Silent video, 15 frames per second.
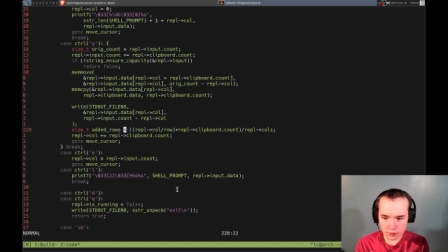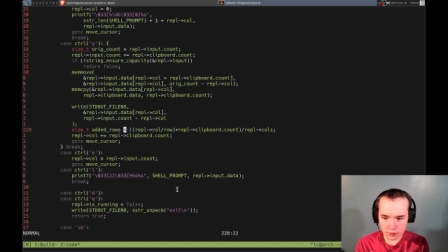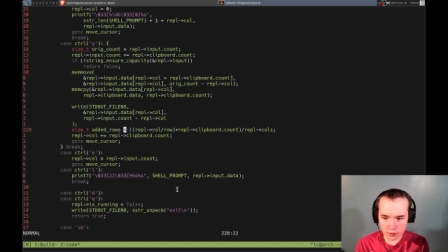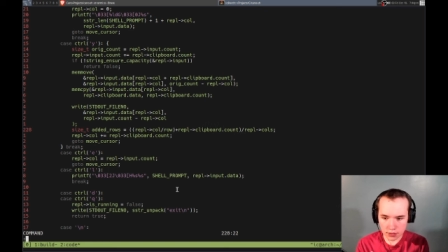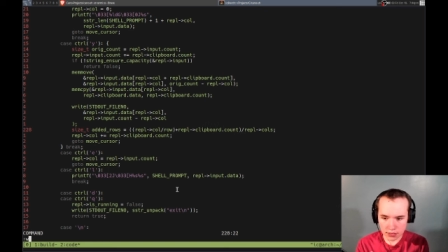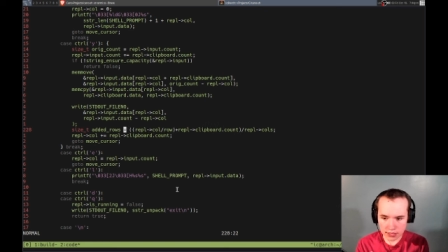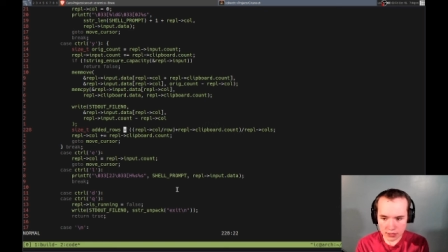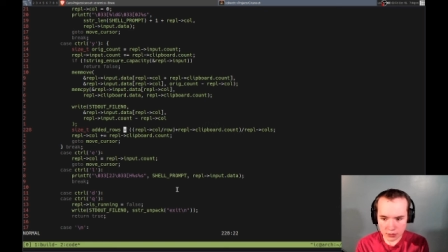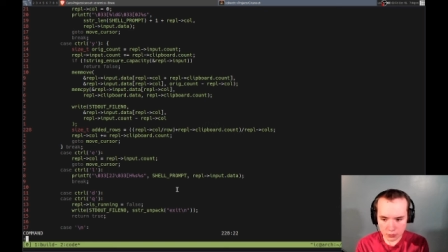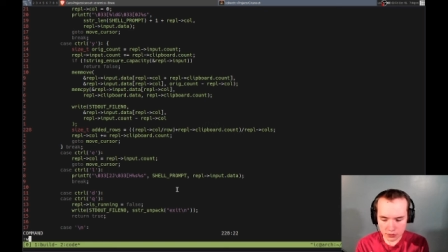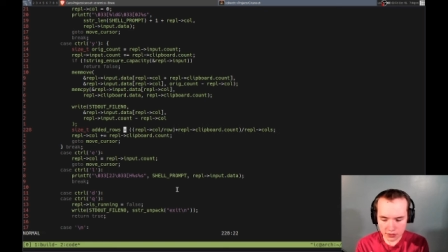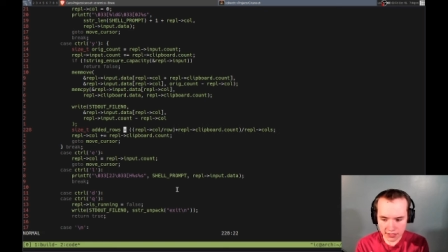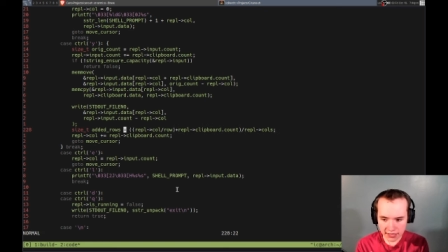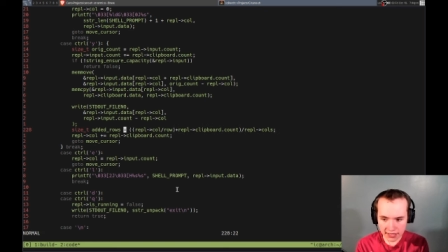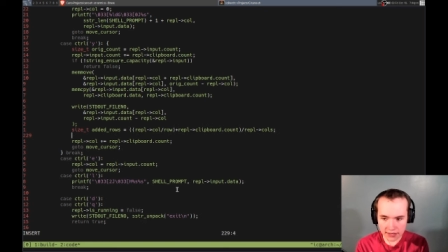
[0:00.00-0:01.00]
equals
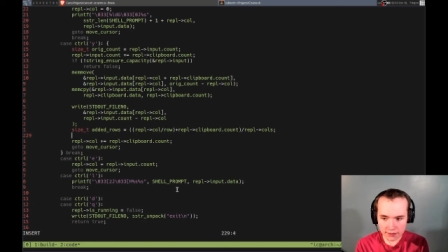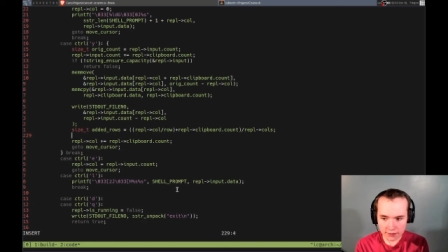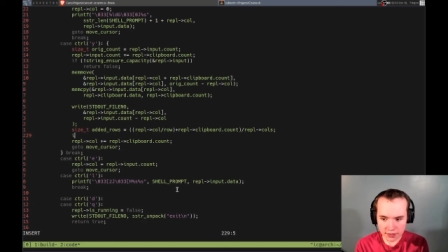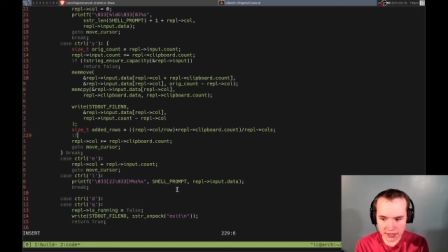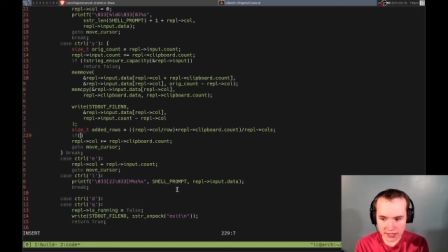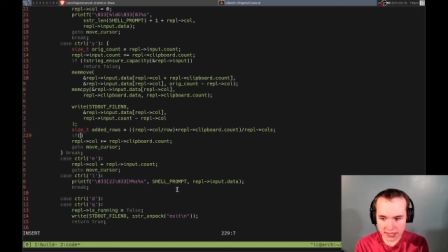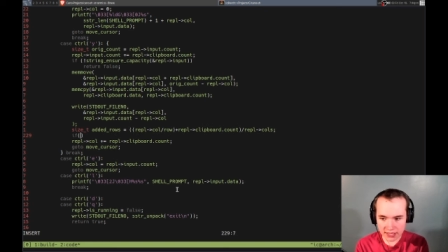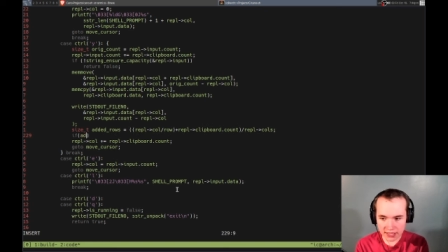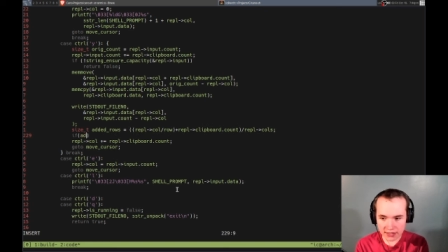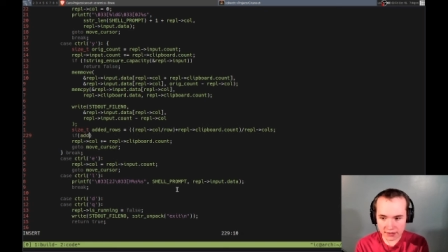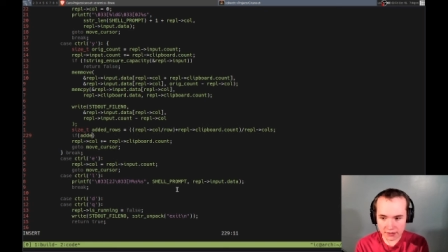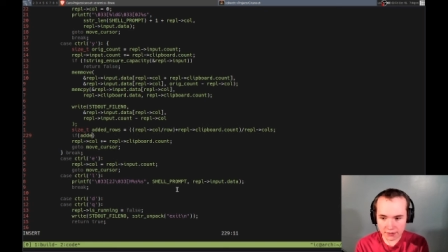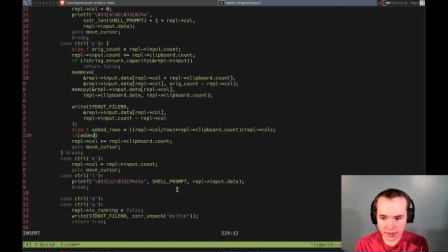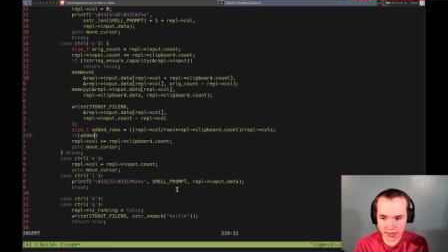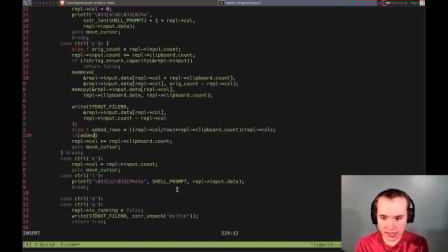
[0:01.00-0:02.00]
that, and then if
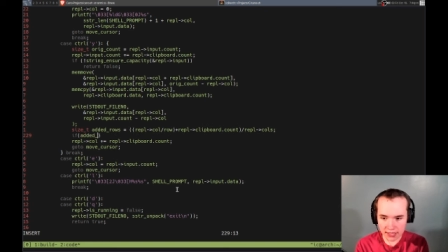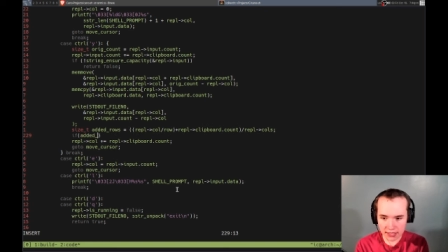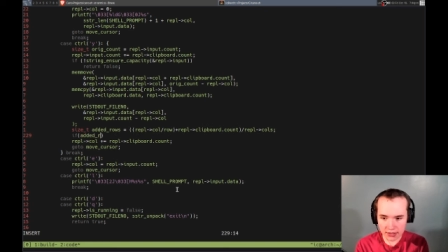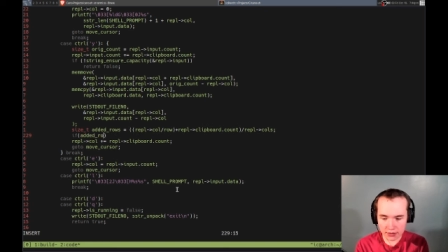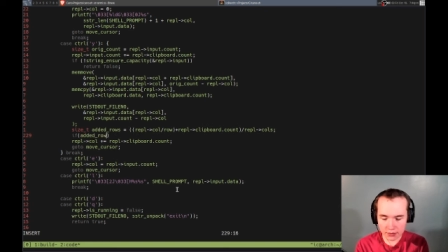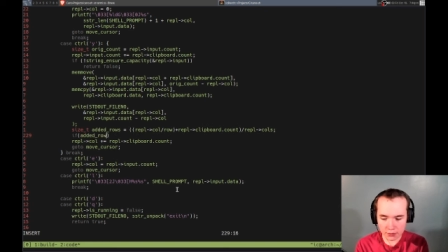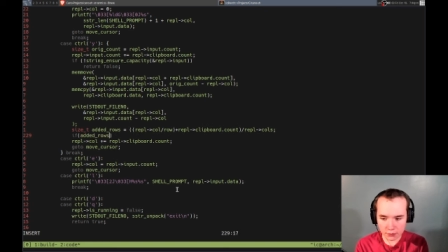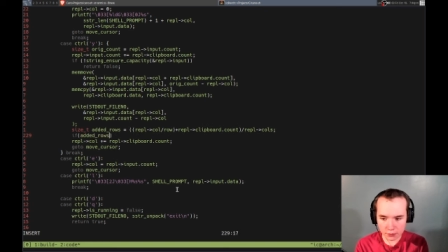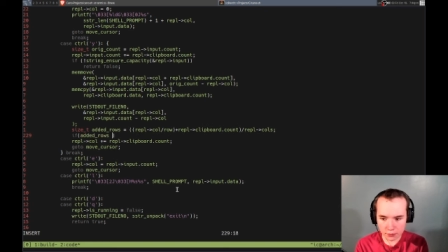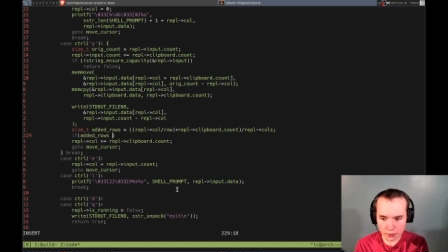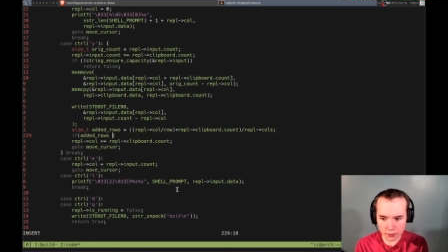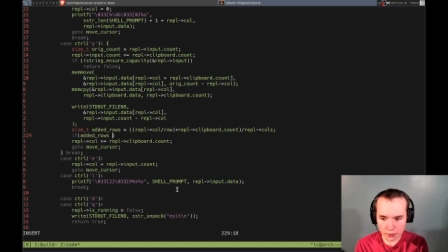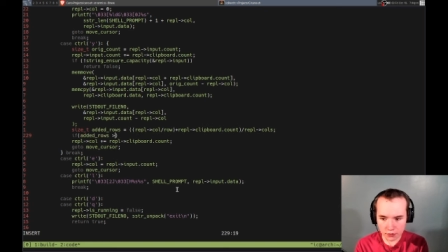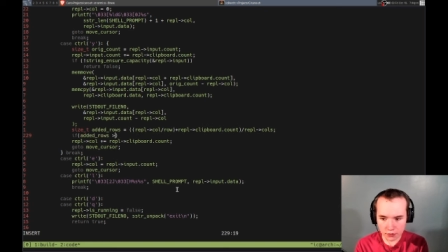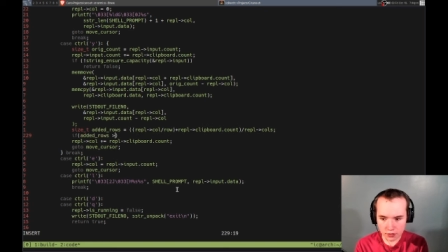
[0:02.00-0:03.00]
added rows
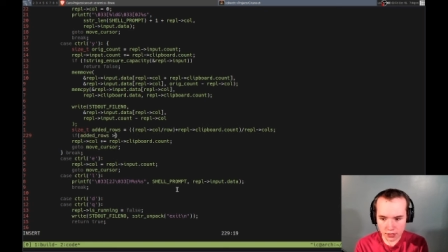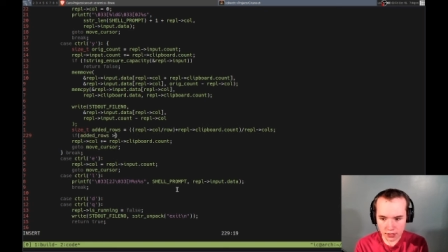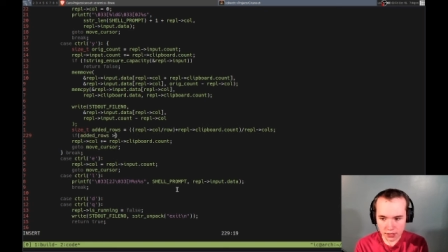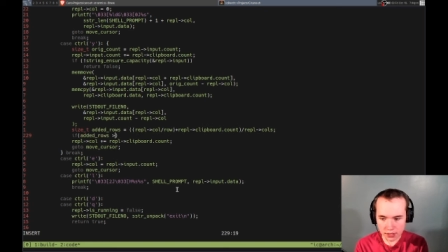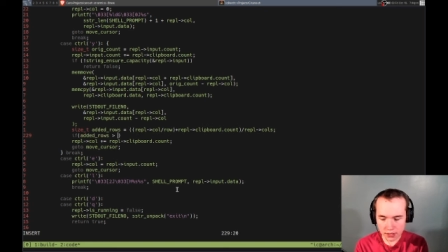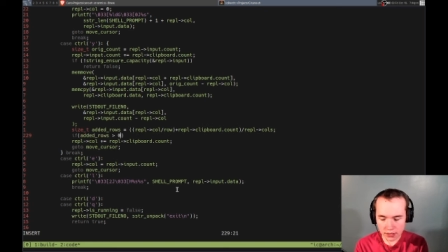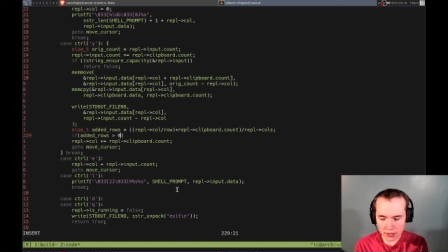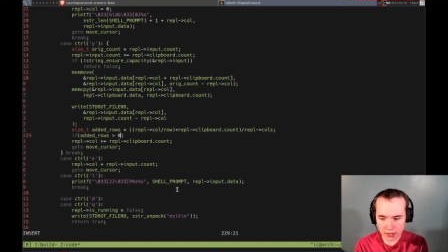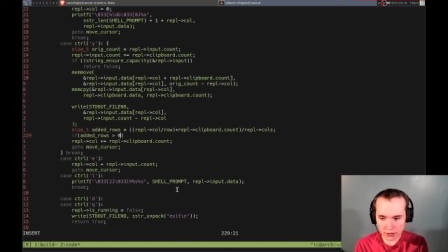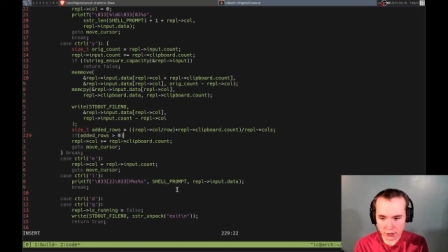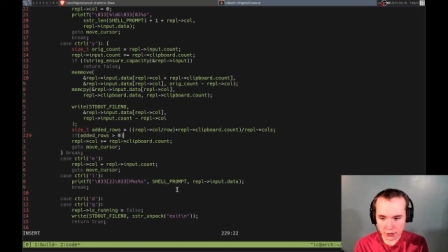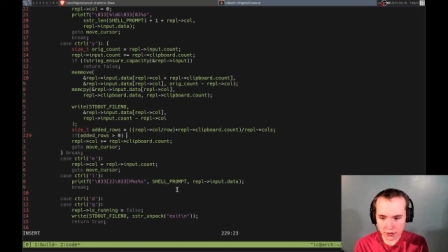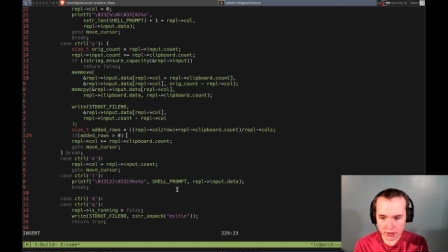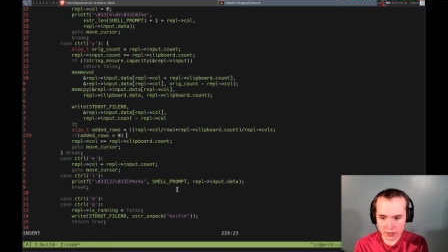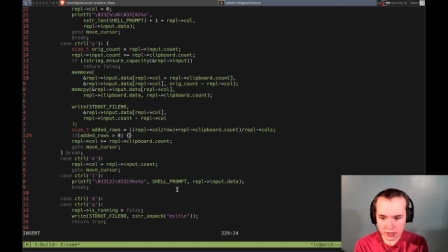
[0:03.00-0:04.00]

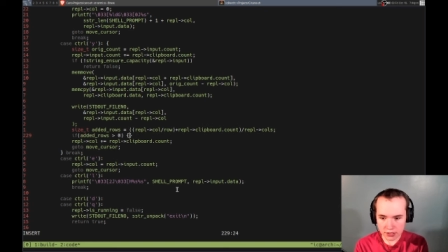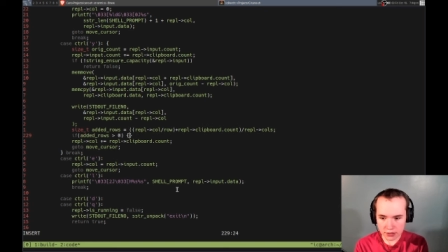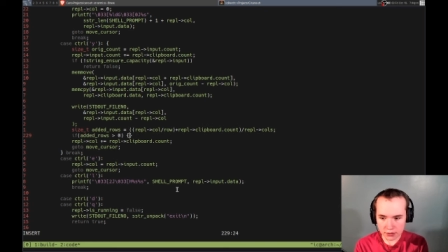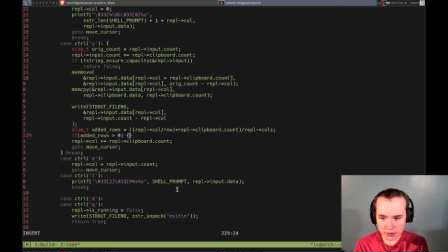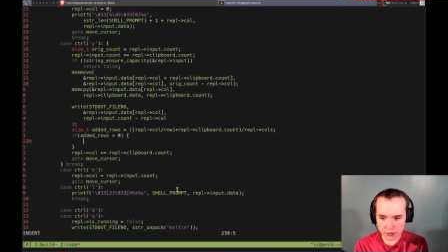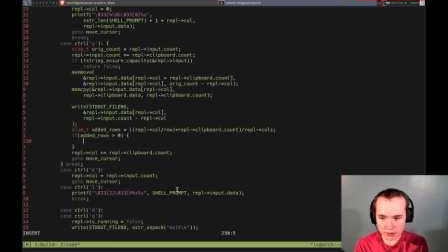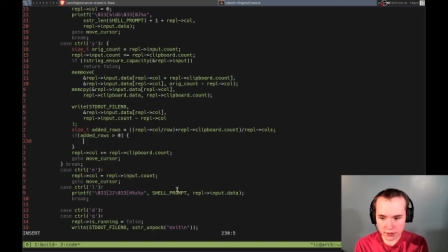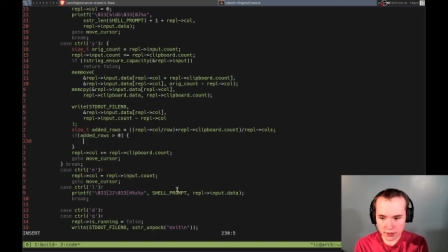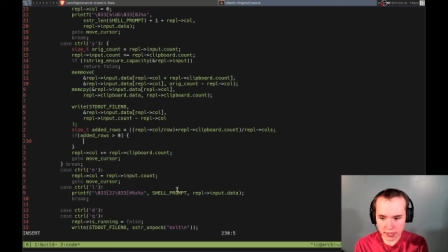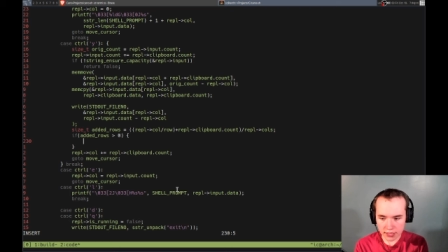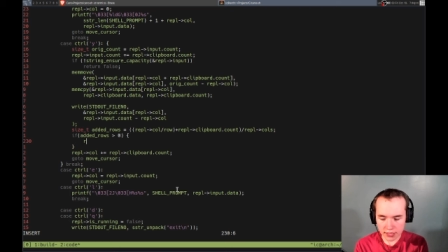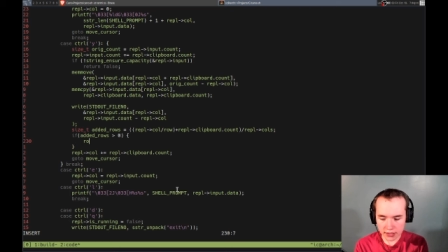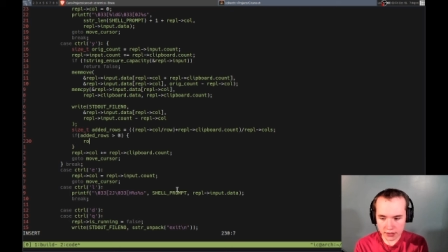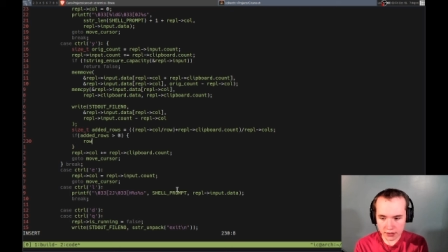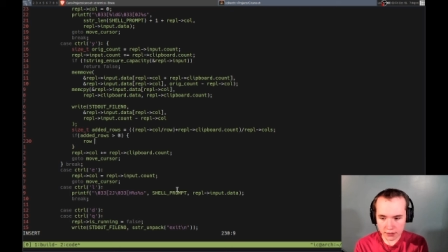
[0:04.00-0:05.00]
greater than 0, then